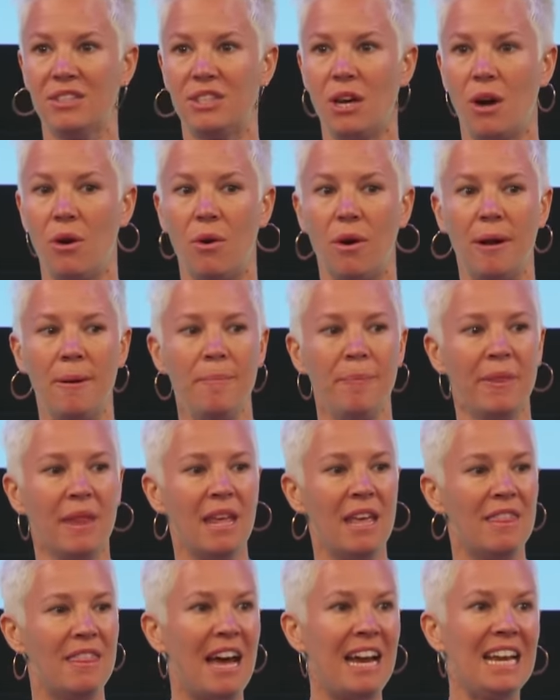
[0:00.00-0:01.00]
So
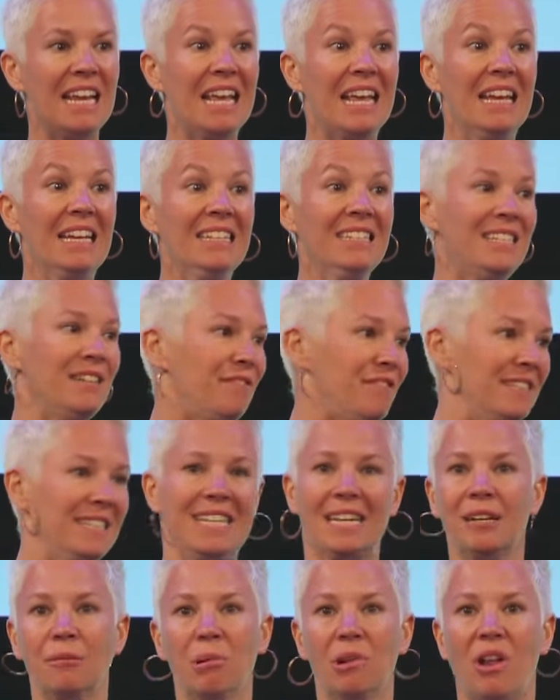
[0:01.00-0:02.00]
that
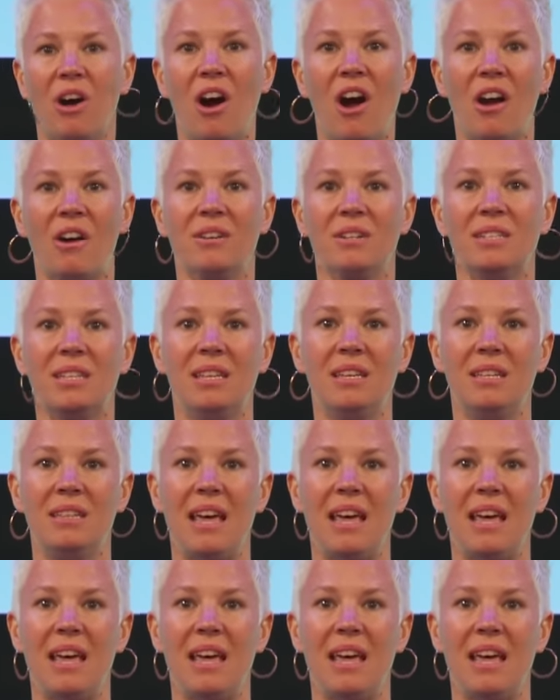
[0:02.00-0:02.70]
indefatigable heart,